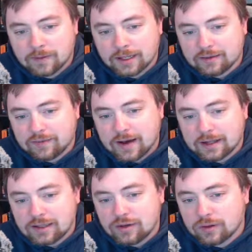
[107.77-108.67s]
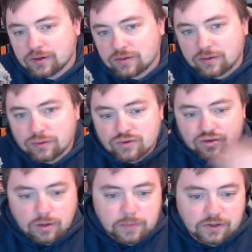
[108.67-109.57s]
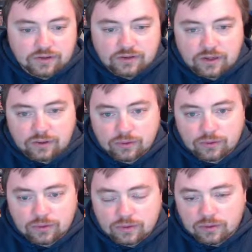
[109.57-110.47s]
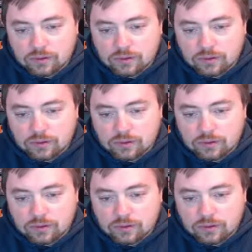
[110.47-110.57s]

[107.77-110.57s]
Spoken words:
Like the fact that you can just do sharpened steel,